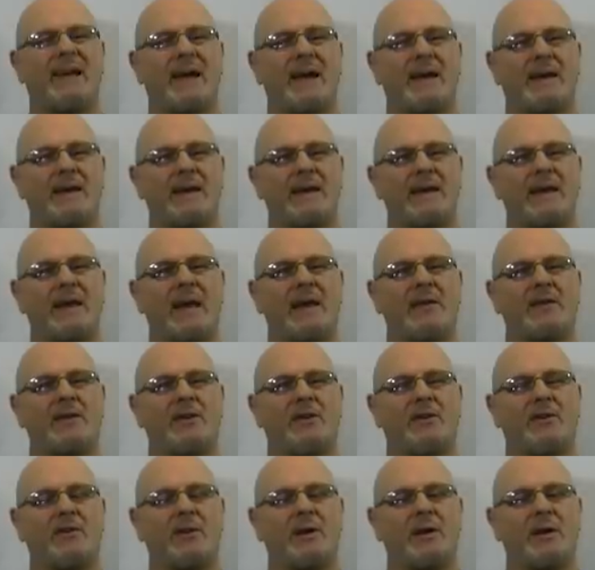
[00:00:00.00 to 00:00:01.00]
tugging at
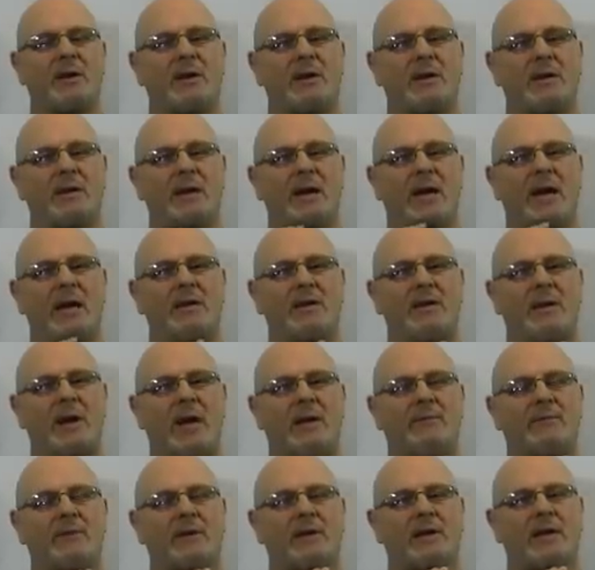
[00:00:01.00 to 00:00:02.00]
you, and you
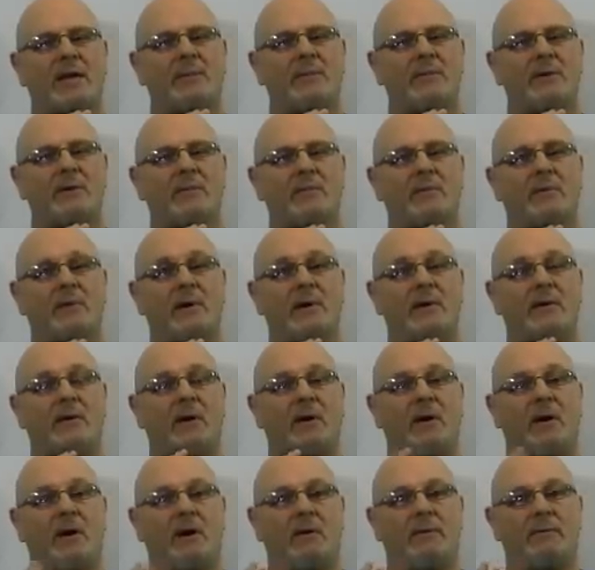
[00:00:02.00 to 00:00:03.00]
have to keep your
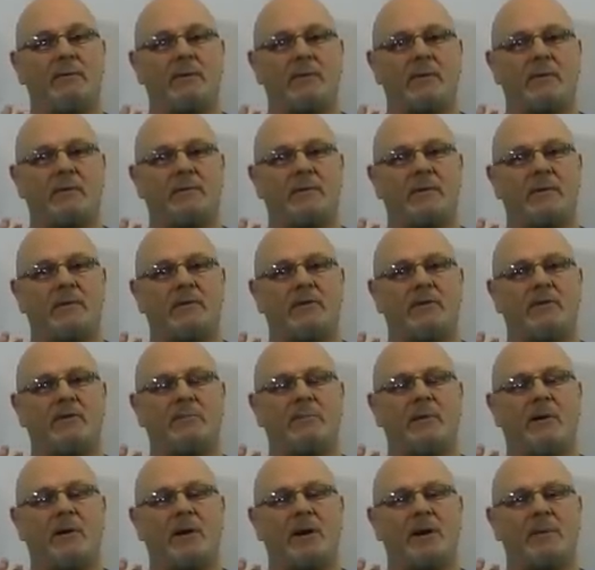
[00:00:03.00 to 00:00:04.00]
mind off of the physical
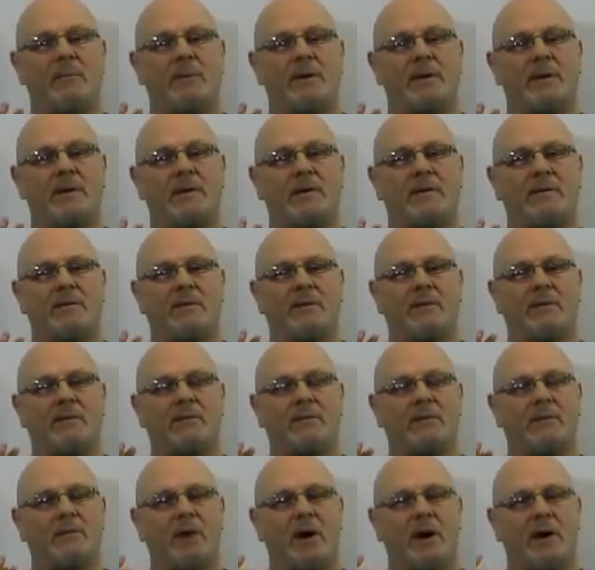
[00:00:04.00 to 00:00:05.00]
body, because the
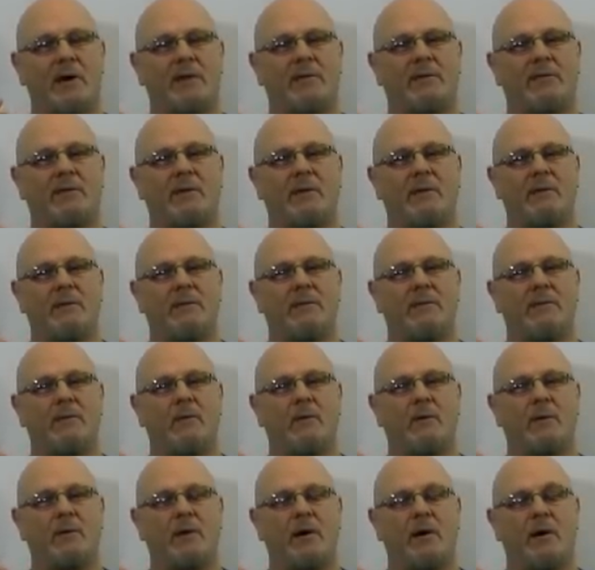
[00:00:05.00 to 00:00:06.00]
slightest little
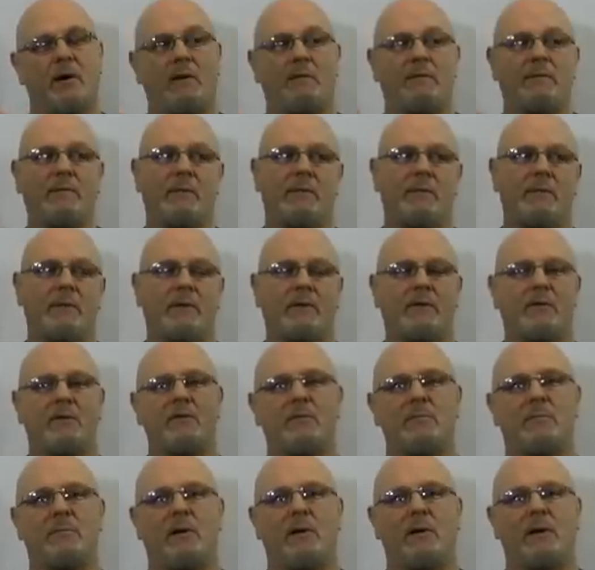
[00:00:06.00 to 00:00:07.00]
thought of the
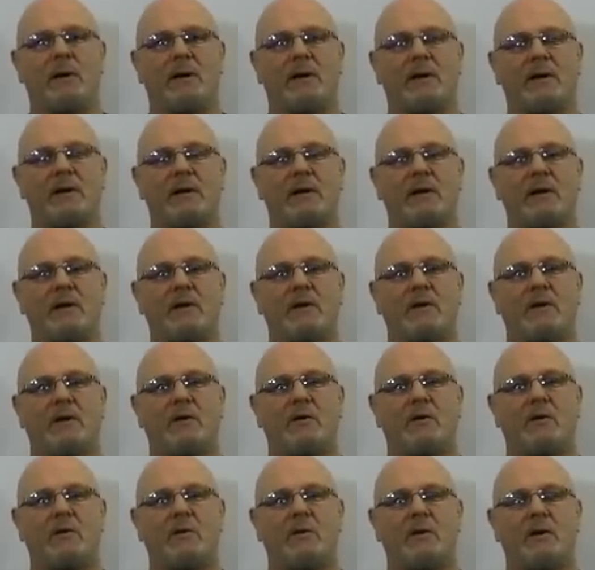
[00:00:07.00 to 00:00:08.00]
physical body
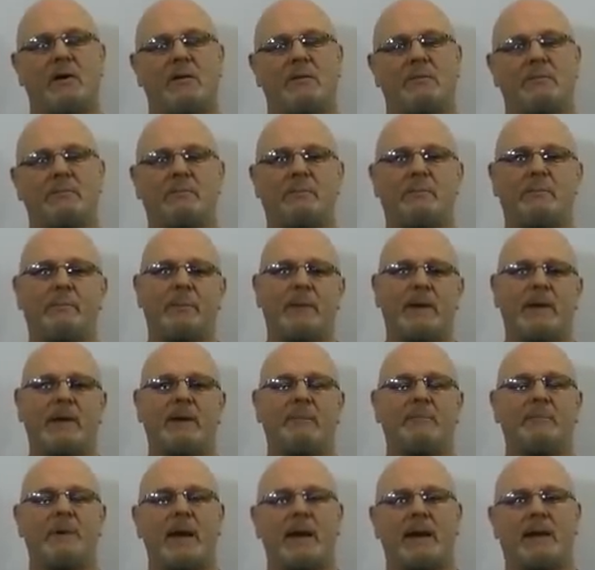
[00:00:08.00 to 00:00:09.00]
or of
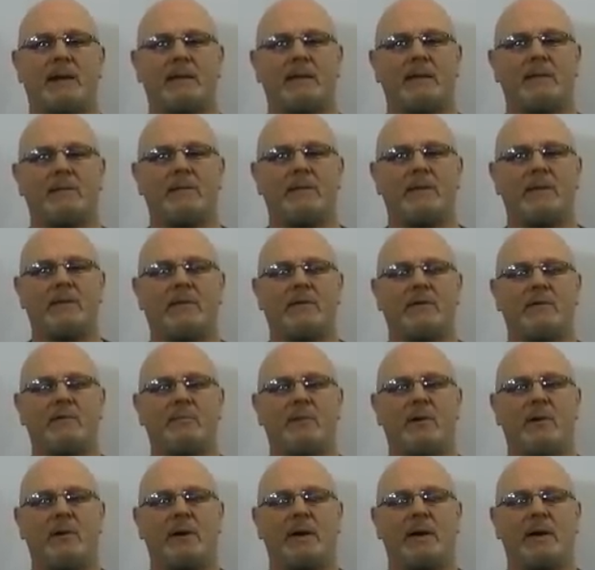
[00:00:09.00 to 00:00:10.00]
being back in the physical
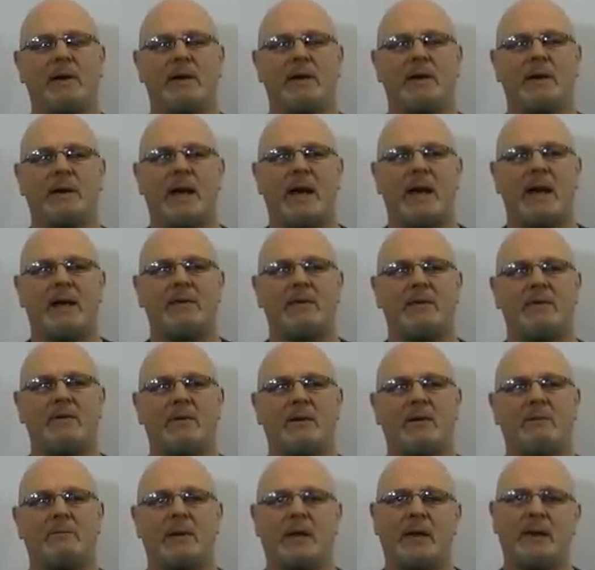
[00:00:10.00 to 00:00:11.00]
body, and
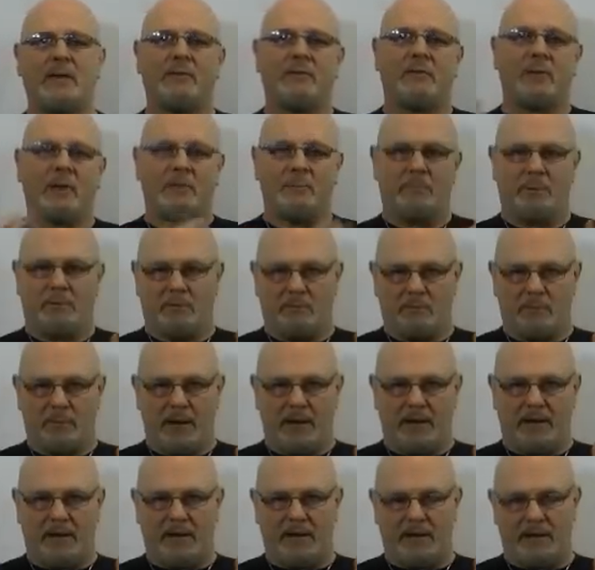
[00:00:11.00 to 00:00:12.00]
you are instantly pulled
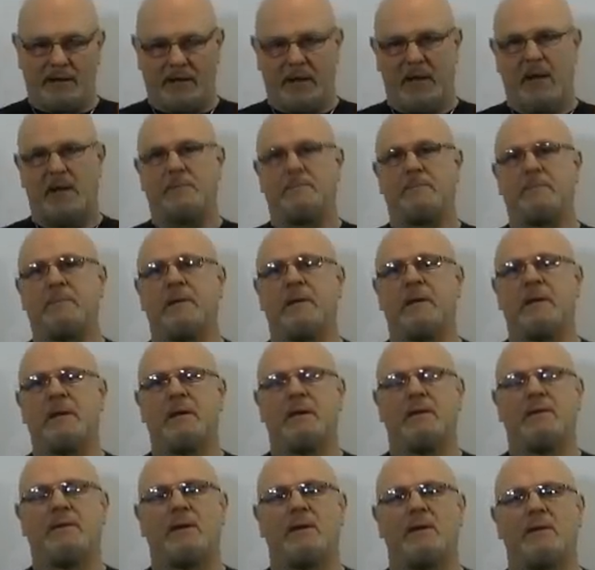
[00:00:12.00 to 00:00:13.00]
back in again.
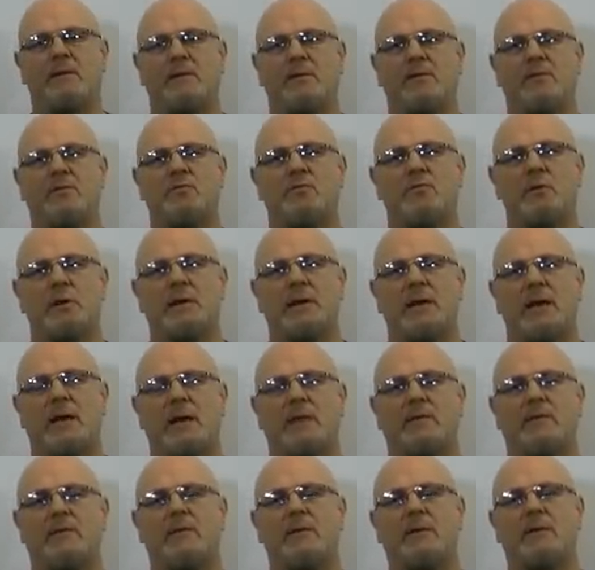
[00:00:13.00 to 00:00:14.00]
So
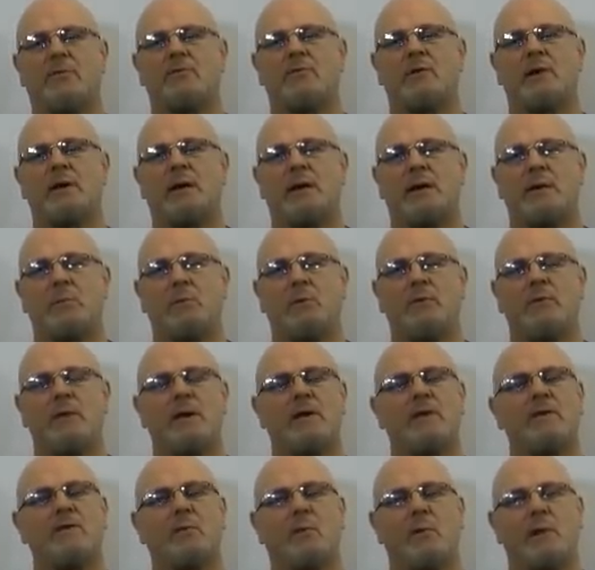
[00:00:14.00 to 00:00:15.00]
it's very tricky
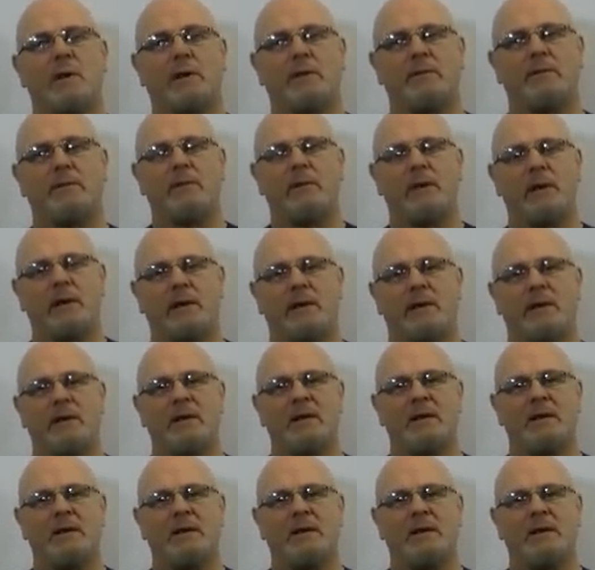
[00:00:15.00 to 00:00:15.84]
within 20 feet.